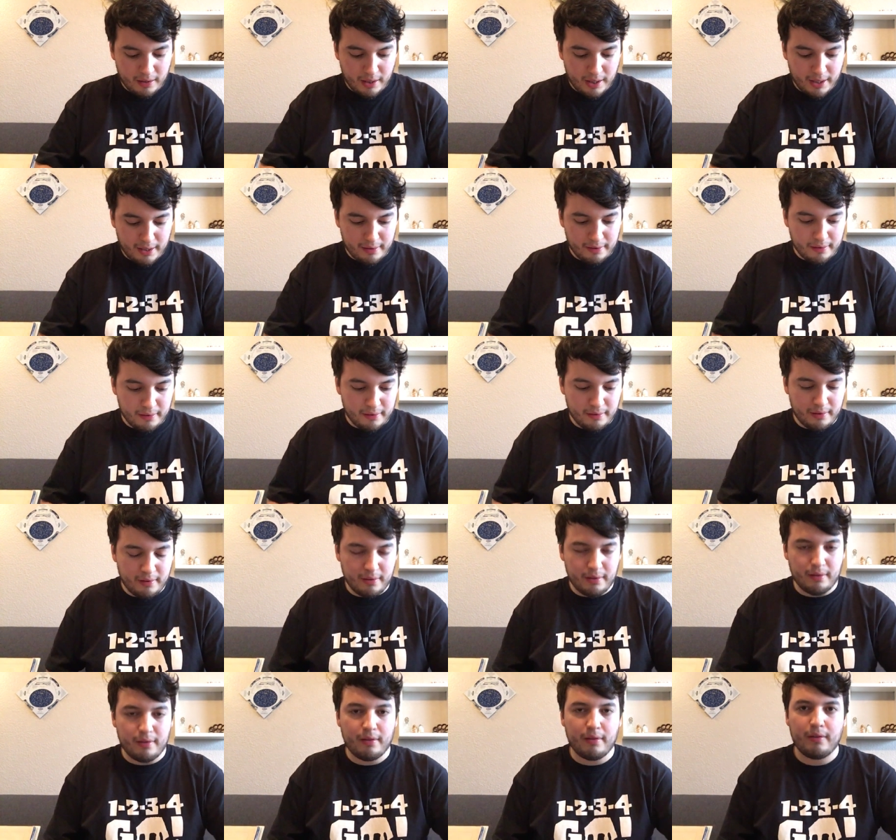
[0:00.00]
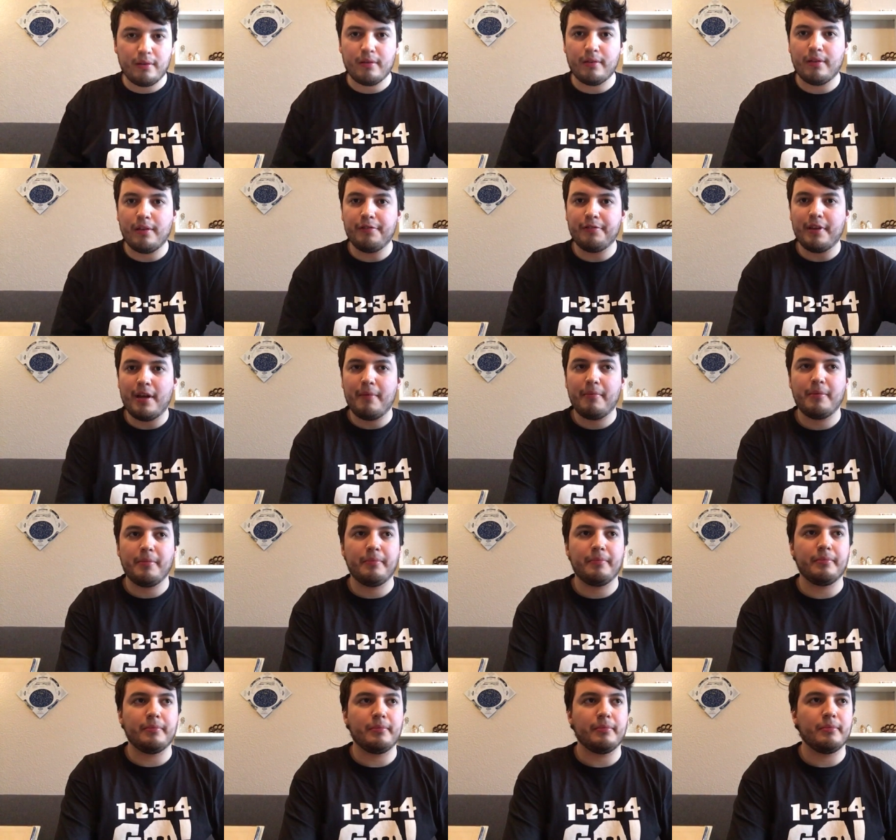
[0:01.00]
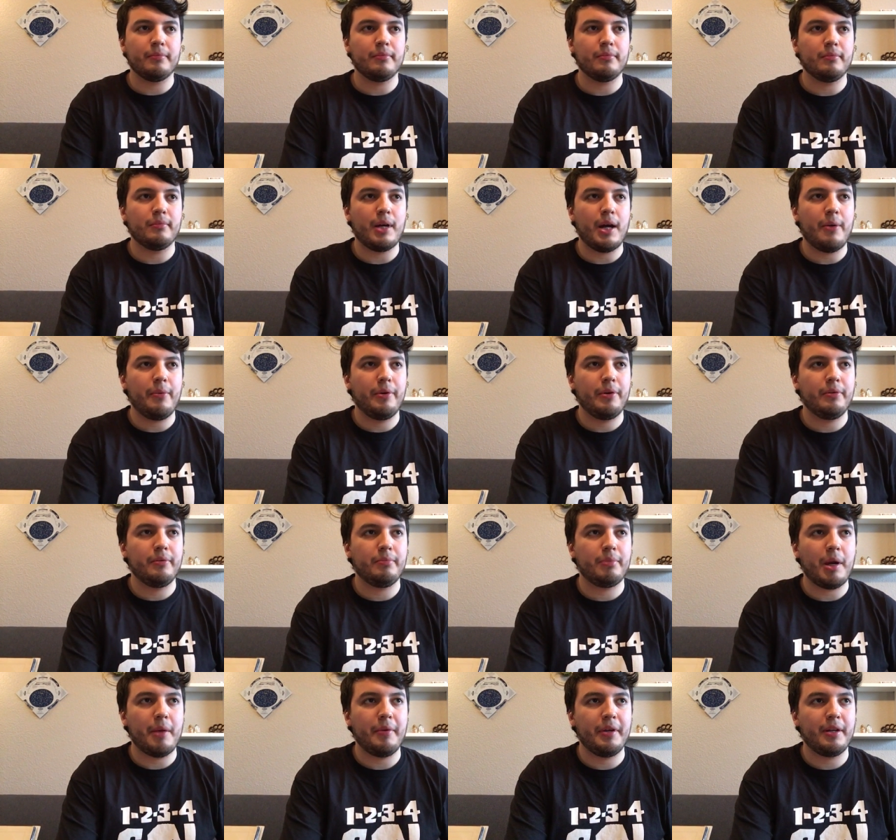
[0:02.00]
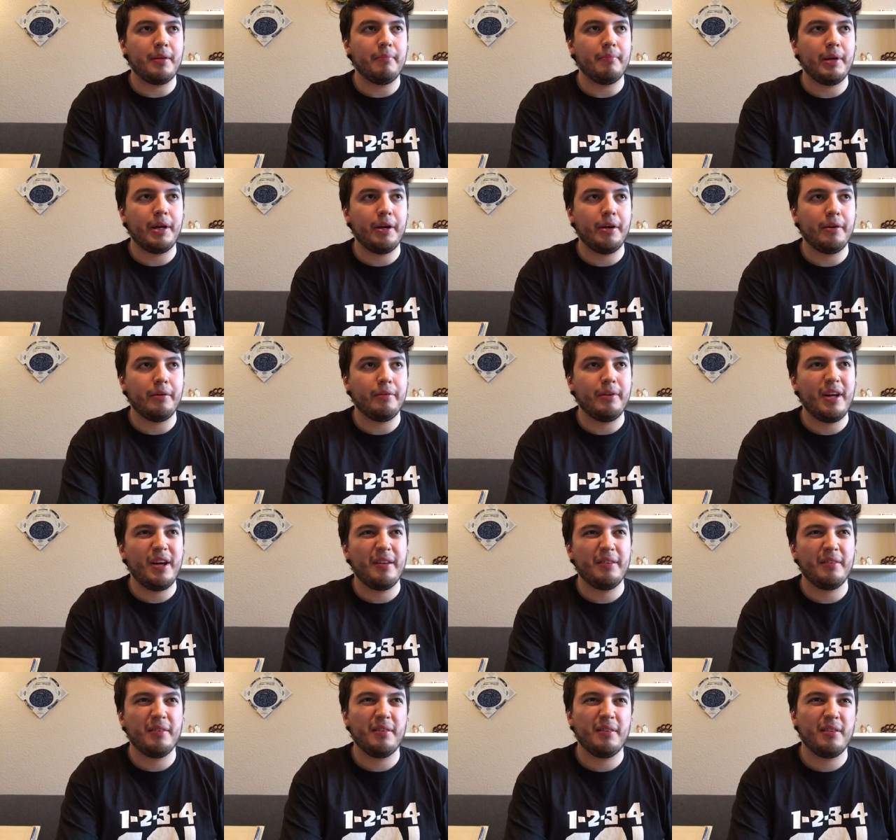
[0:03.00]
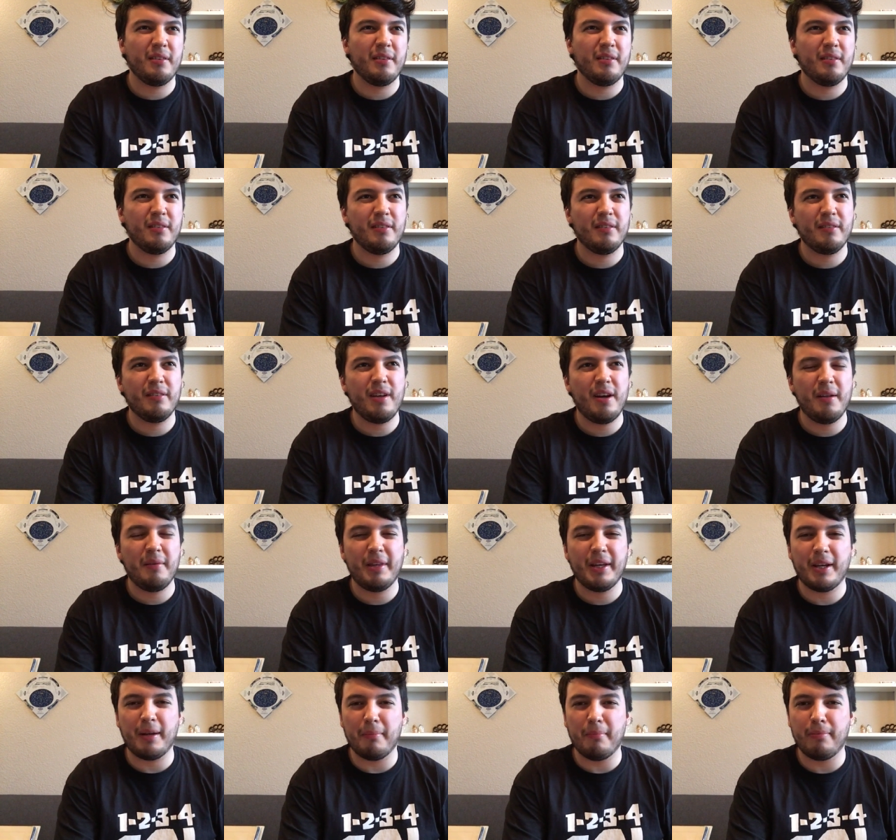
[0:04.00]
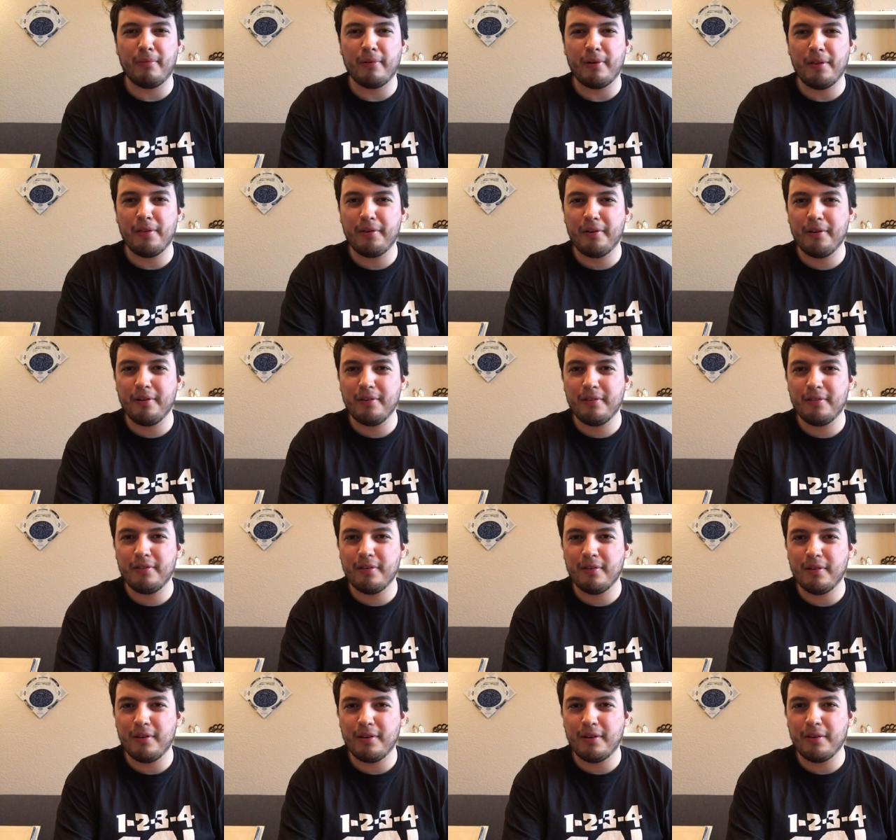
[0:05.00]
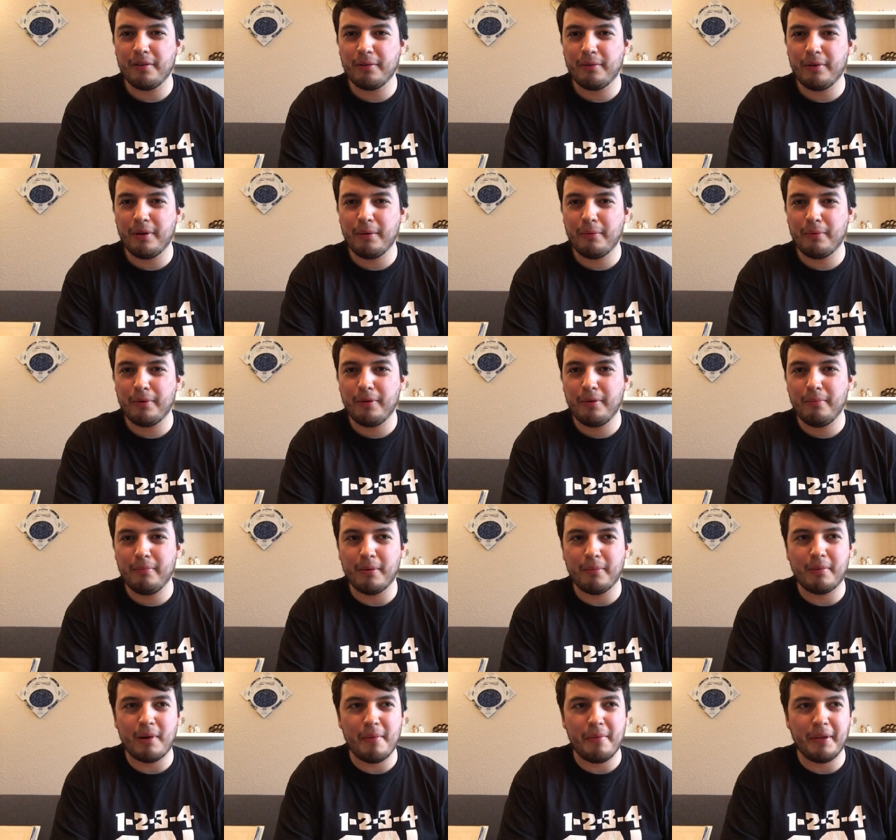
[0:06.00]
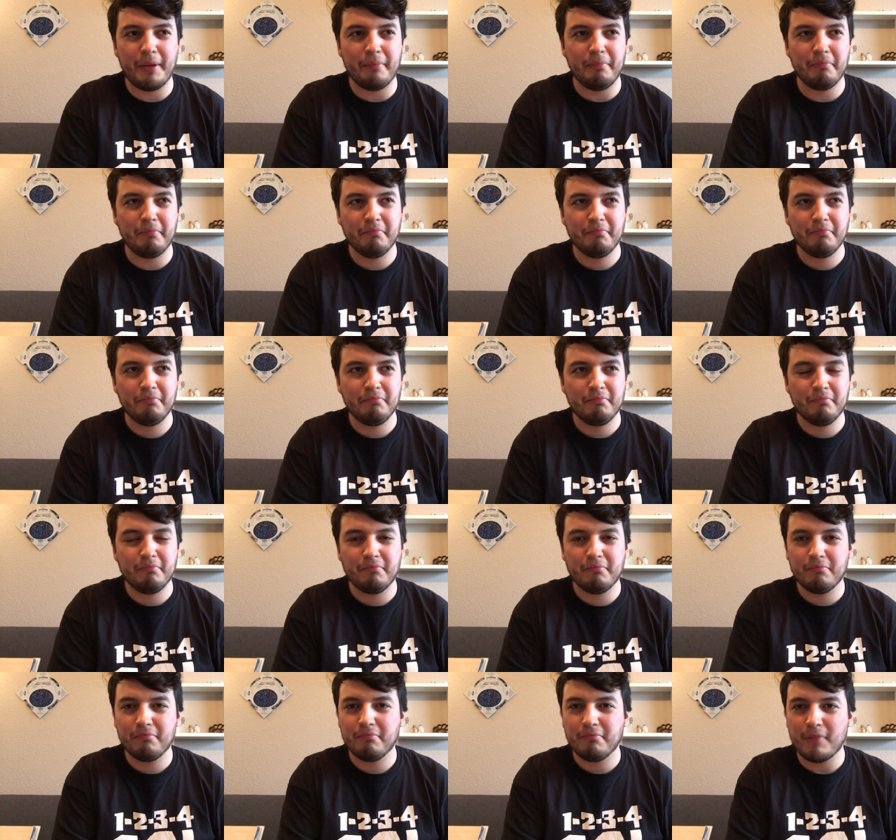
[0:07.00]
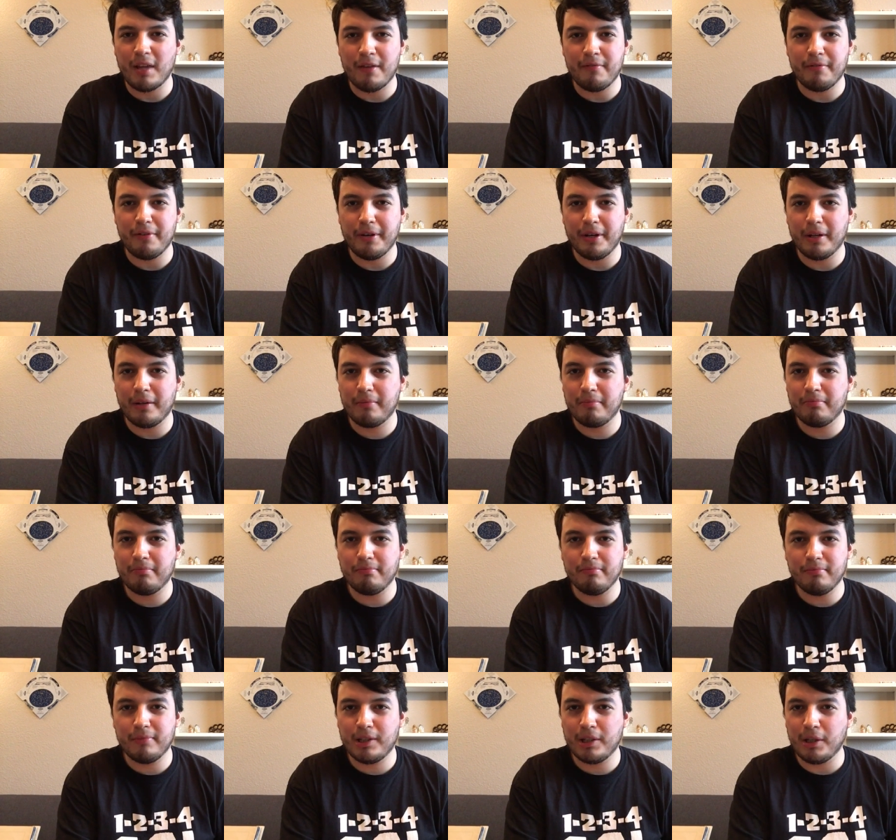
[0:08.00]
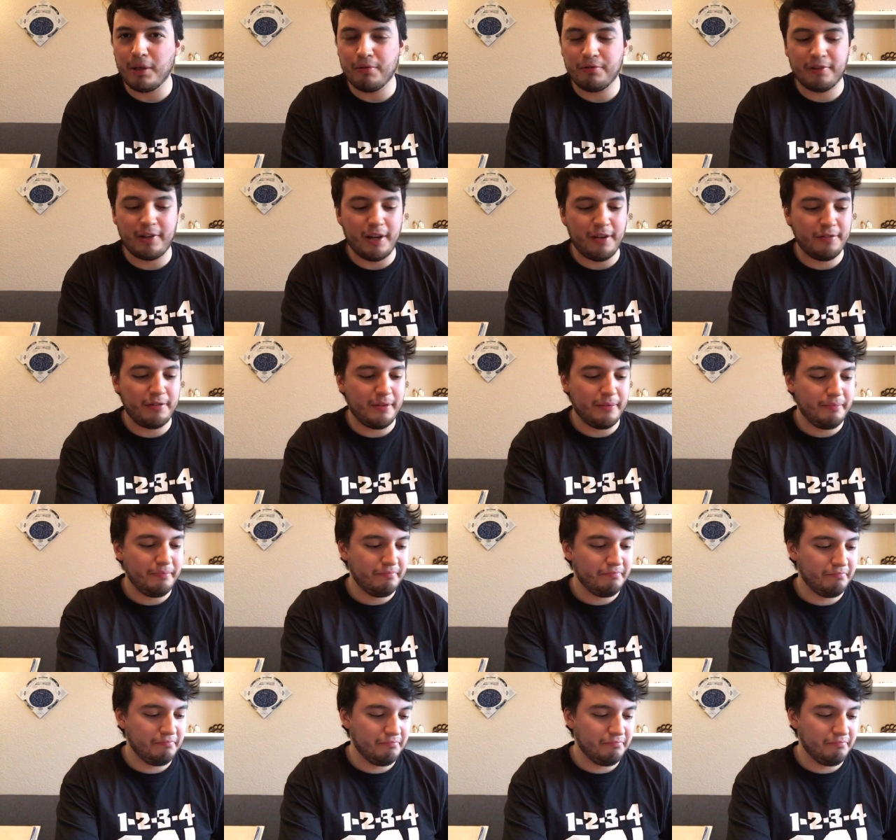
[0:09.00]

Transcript: And this album, I would probably compare not not like a brother to another Green World, but probably a very close cousin.